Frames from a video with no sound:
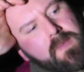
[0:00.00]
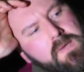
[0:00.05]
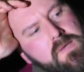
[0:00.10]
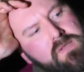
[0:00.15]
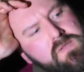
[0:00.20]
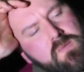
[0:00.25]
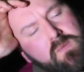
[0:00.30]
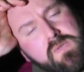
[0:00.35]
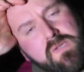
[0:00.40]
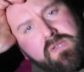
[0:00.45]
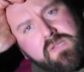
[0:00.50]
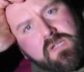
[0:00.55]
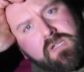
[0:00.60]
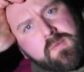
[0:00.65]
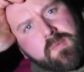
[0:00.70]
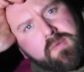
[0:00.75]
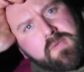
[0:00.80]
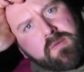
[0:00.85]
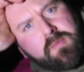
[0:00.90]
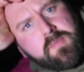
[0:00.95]
So what do you think
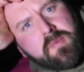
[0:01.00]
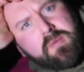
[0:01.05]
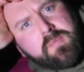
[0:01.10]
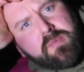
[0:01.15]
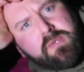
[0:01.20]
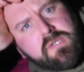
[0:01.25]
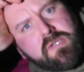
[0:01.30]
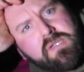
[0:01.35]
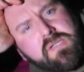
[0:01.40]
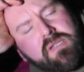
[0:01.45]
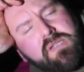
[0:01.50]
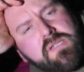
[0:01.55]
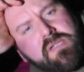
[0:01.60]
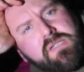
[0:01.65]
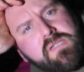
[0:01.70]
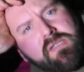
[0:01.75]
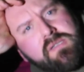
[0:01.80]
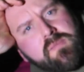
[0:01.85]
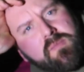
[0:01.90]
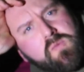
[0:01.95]
I'm going to remember
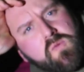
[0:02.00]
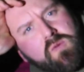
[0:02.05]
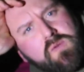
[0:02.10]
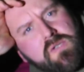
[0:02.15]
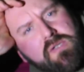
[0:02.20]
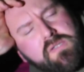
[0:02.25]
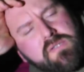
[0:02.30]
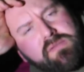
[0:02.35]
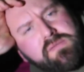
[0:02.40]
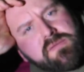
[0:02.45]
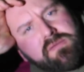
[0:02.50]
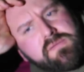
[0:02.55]
more